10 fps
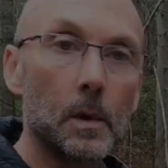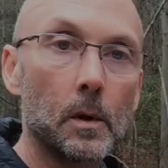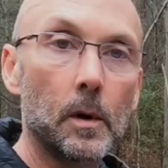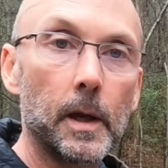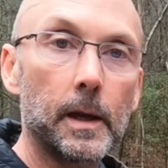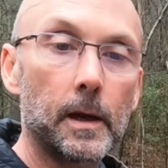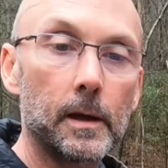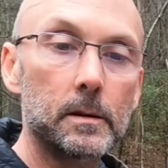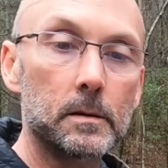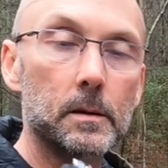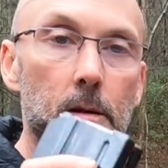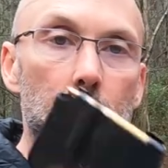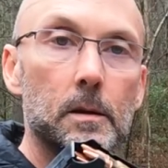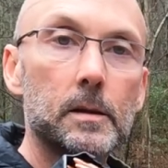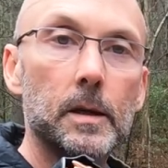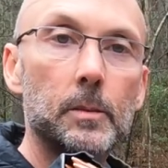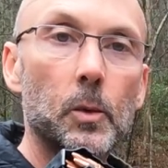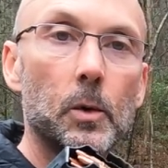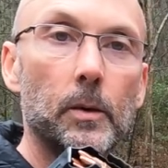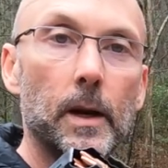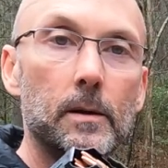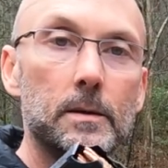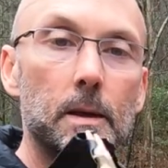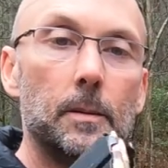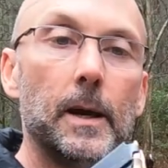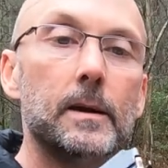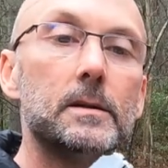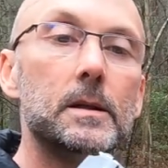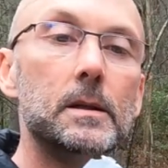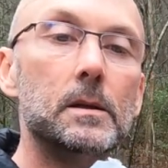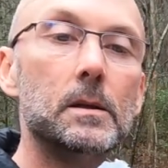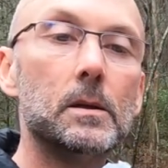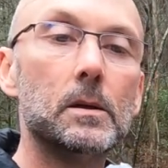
All right, guys, 10 more rounds in the magazine.